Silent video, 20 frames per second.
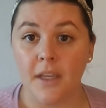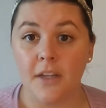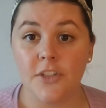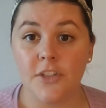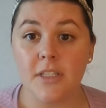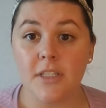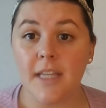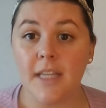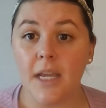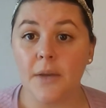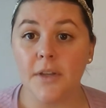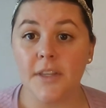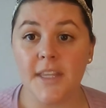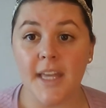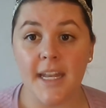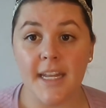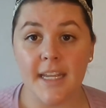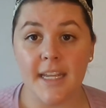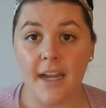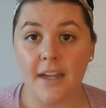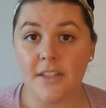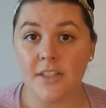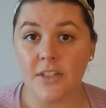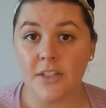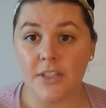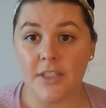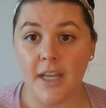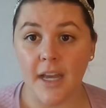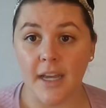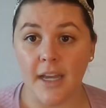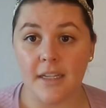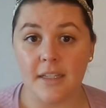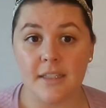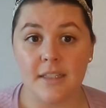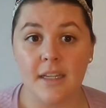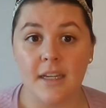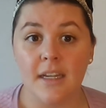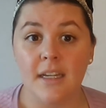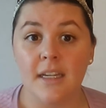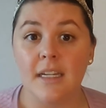Just like with any
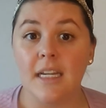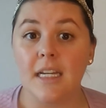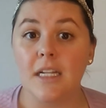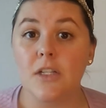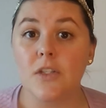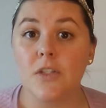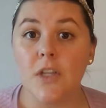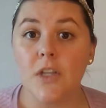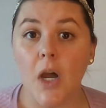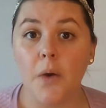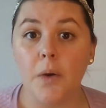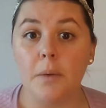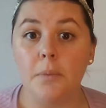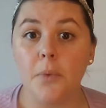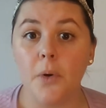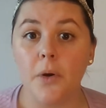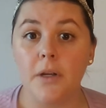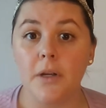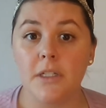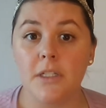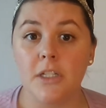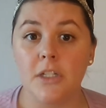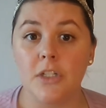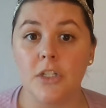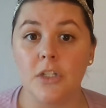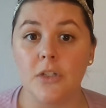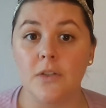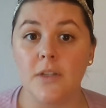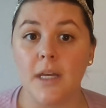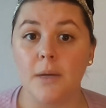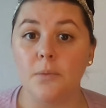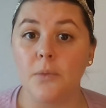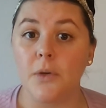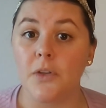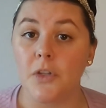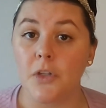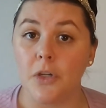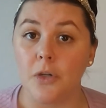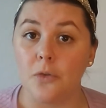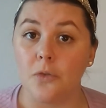exercise, it's so important to do them
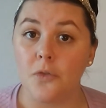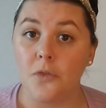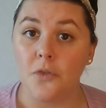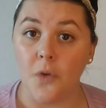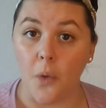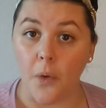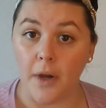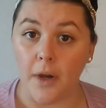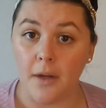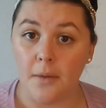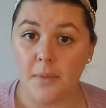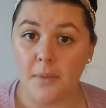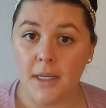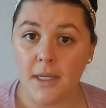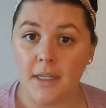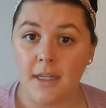with good form